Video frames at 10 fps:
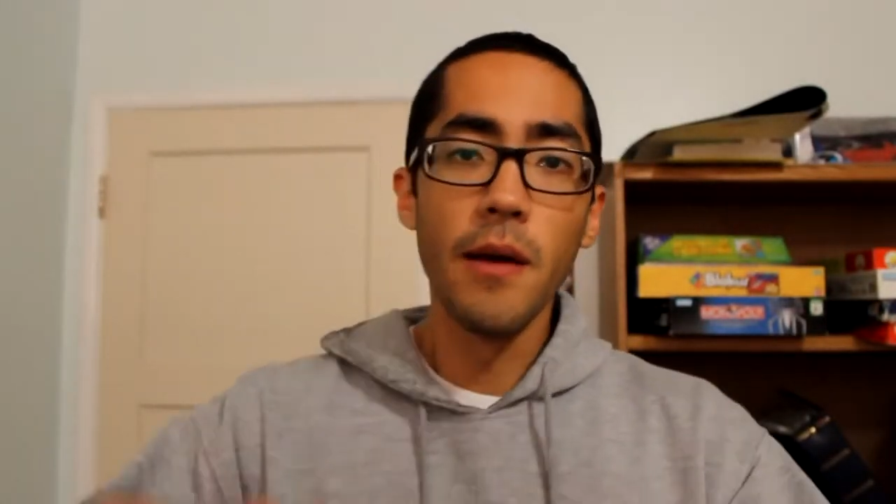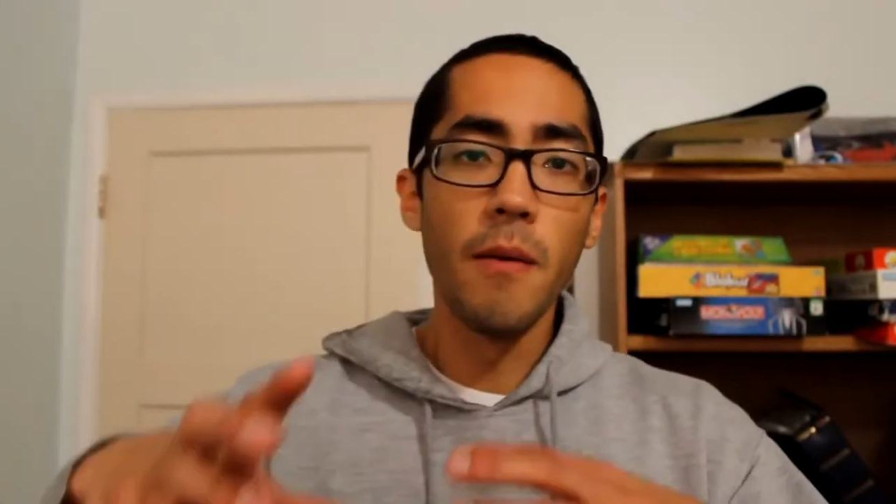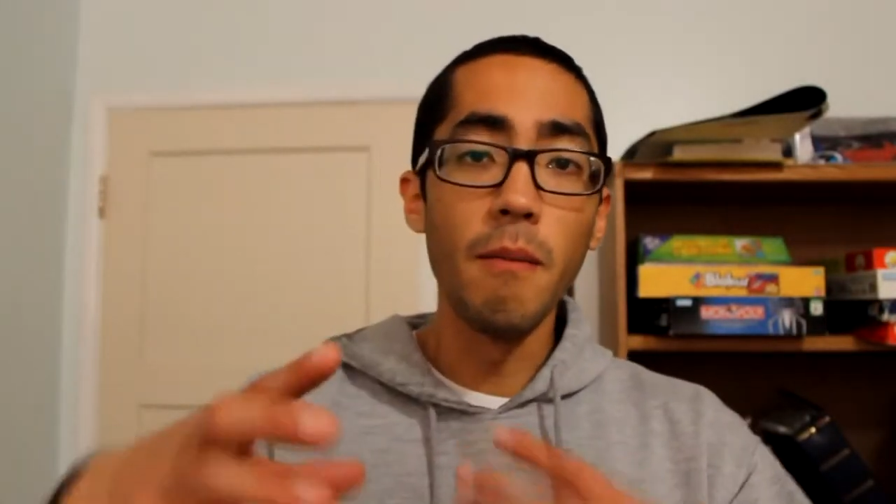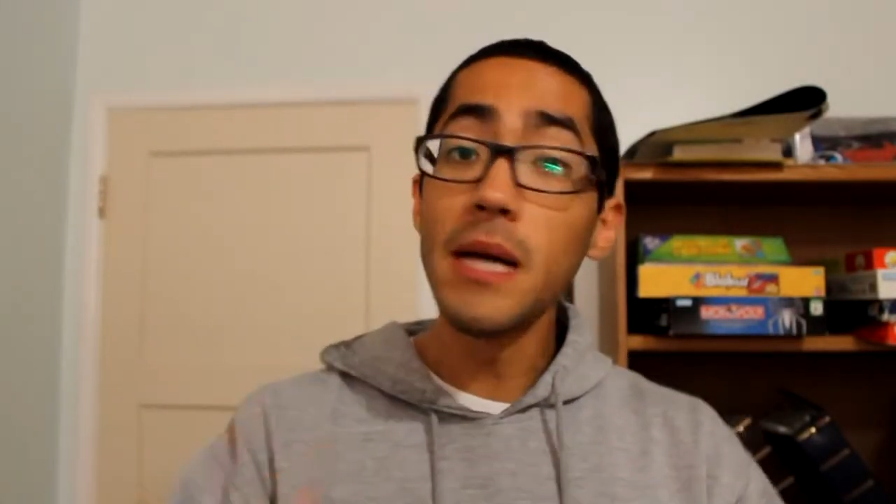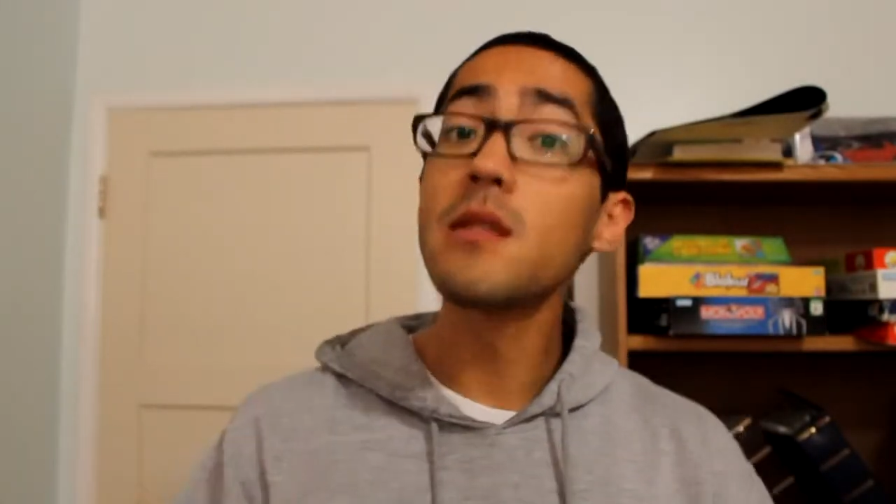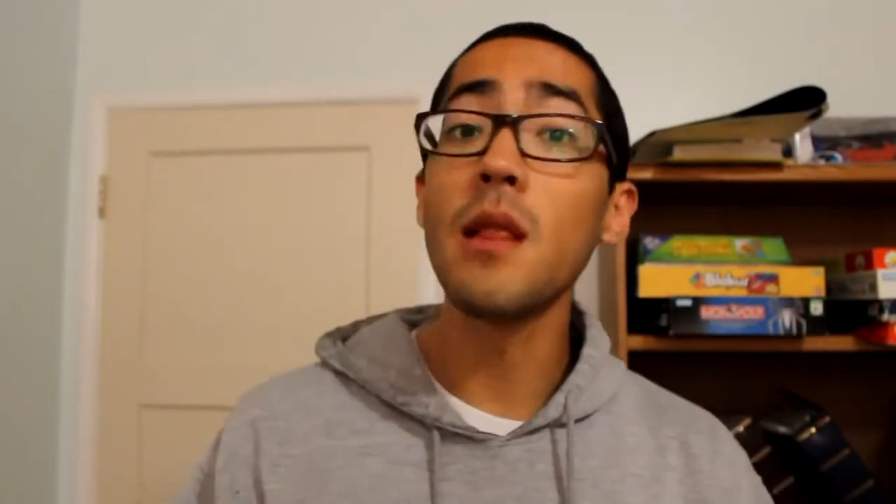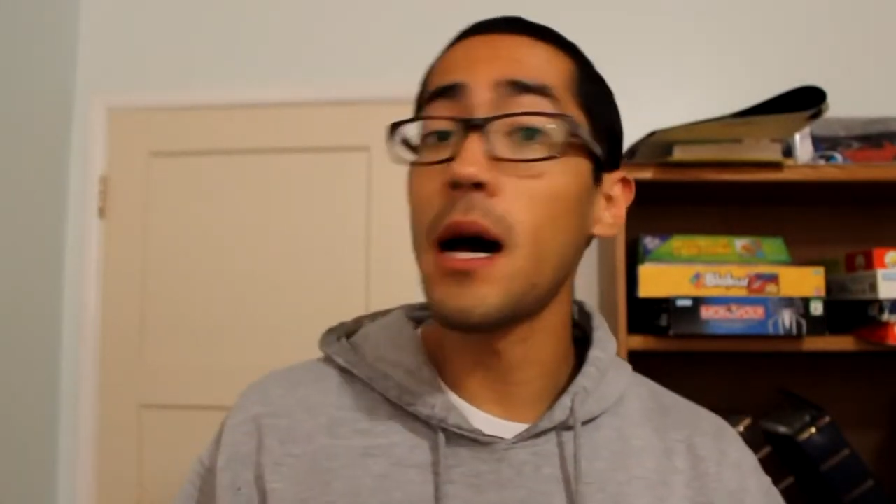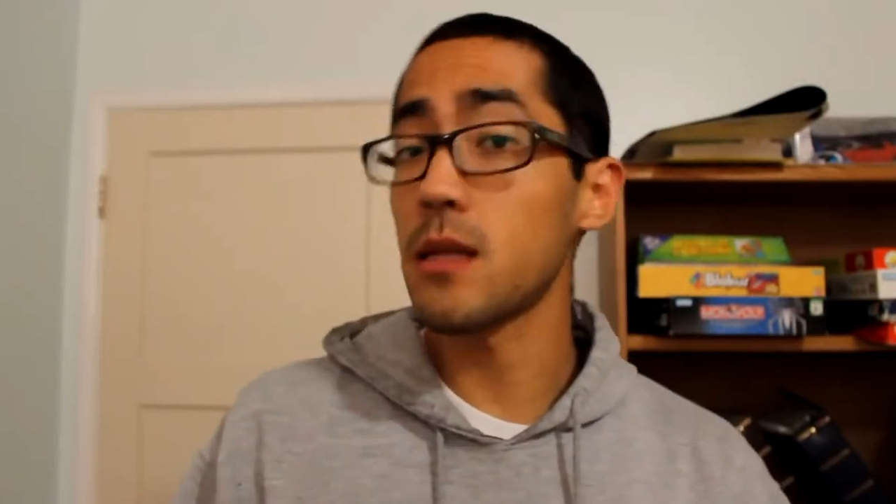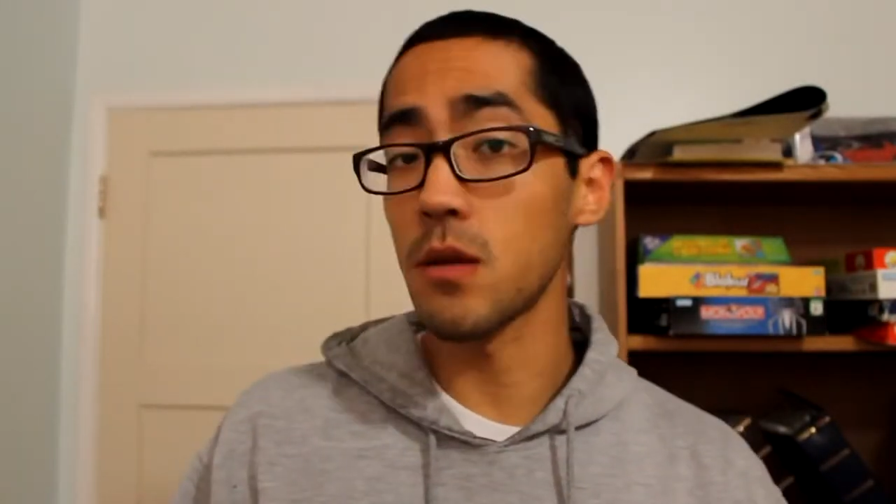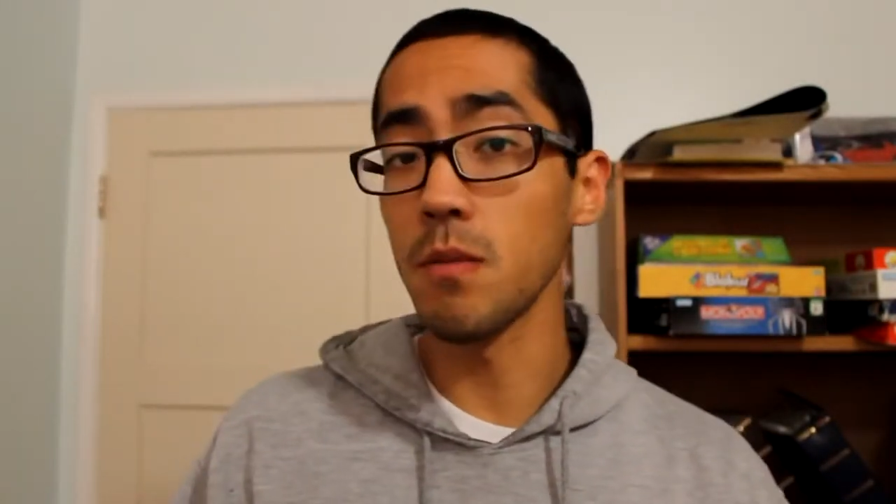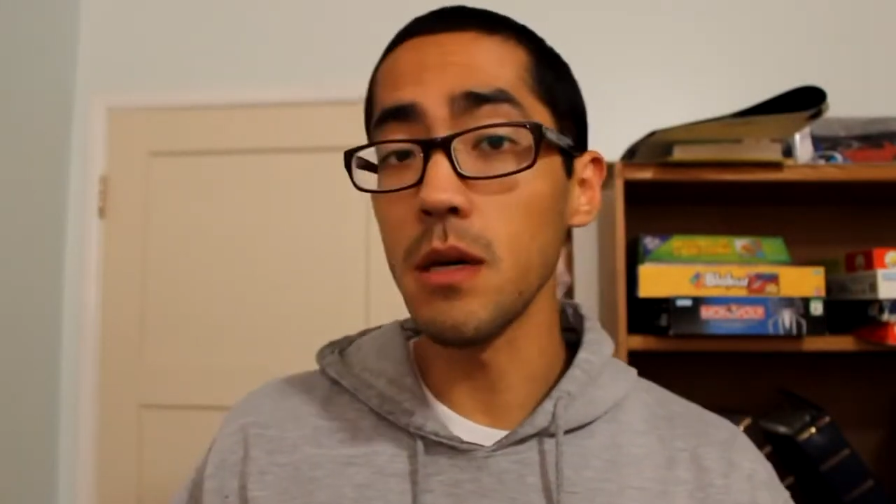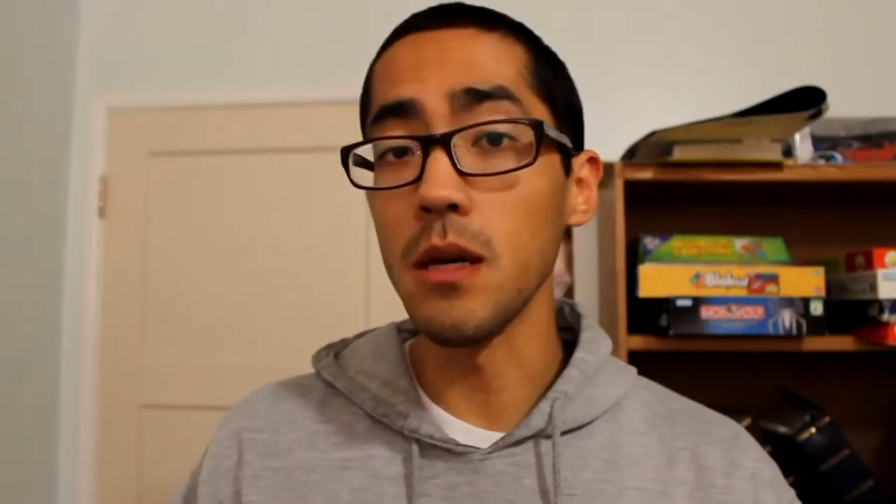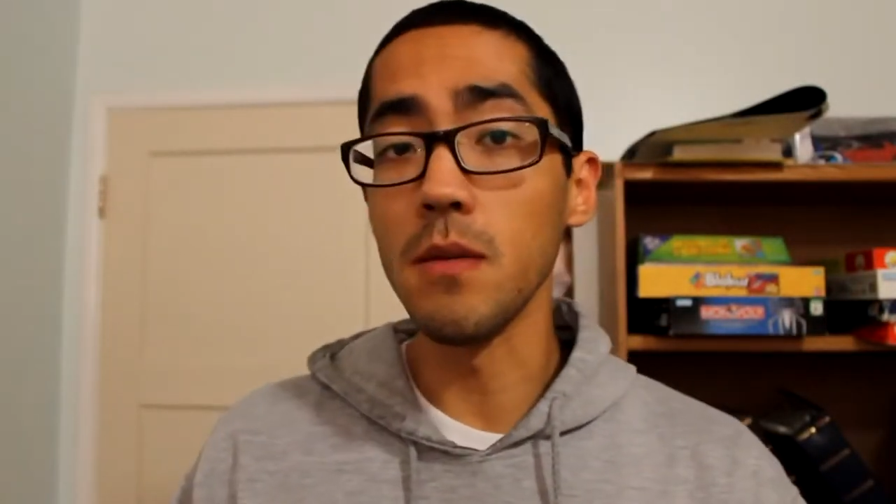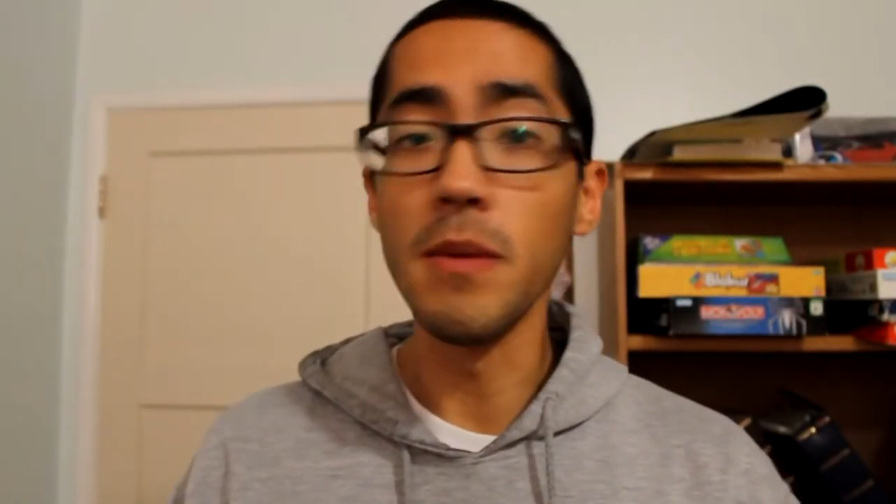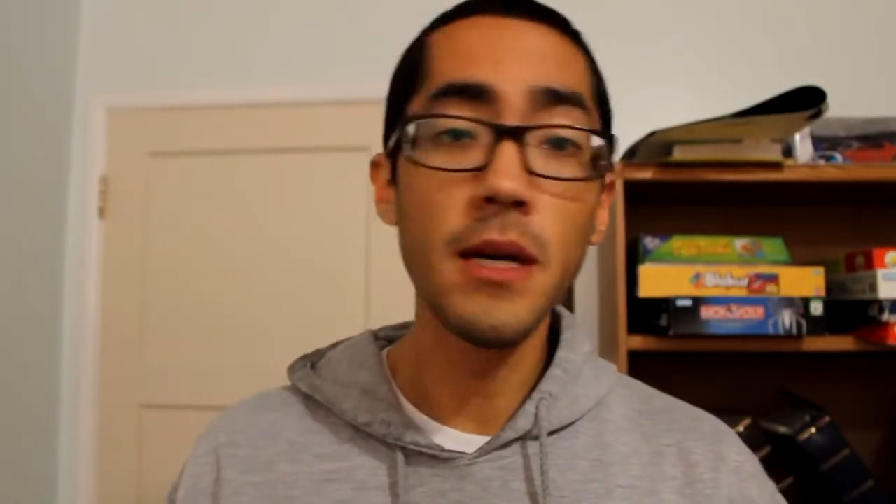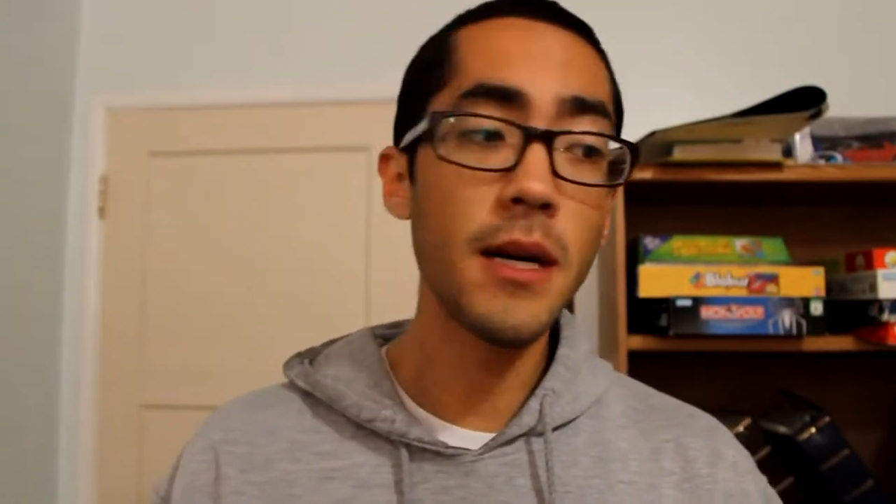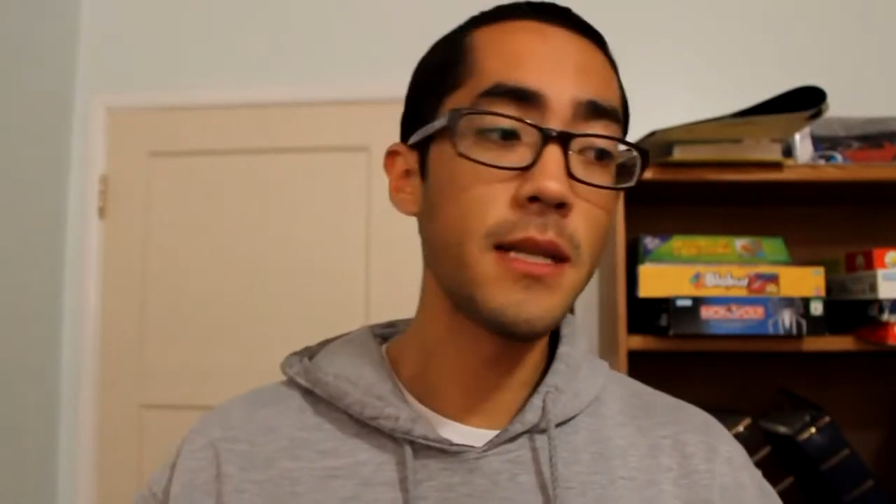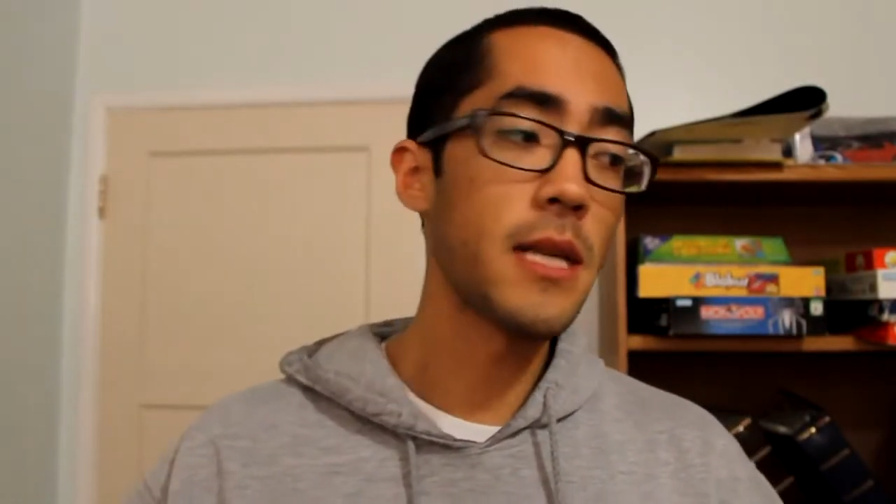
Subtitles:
meant a lot to me because